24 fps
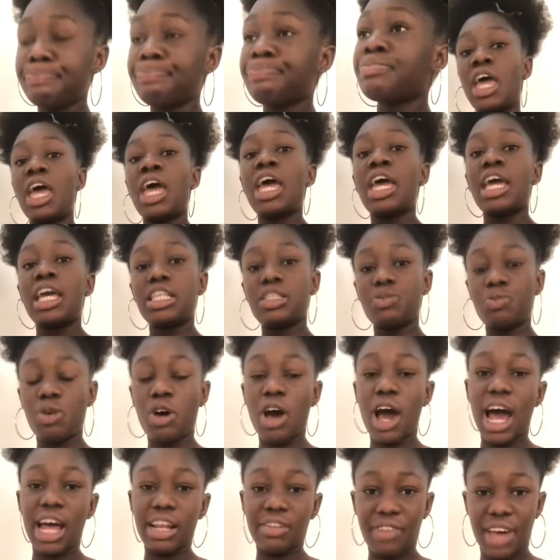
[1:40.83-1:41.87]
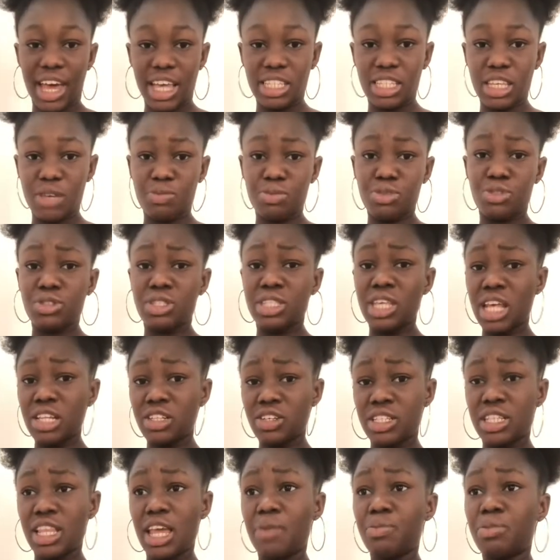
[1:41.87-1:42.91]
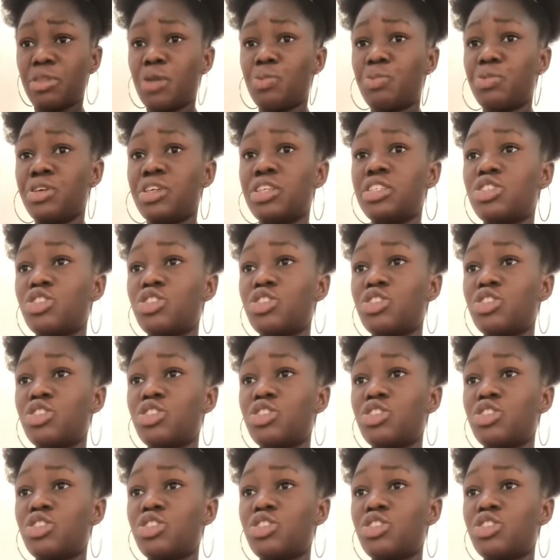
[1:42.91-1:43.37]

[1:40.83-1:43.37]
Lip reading: It's more advisable to set your timetable in such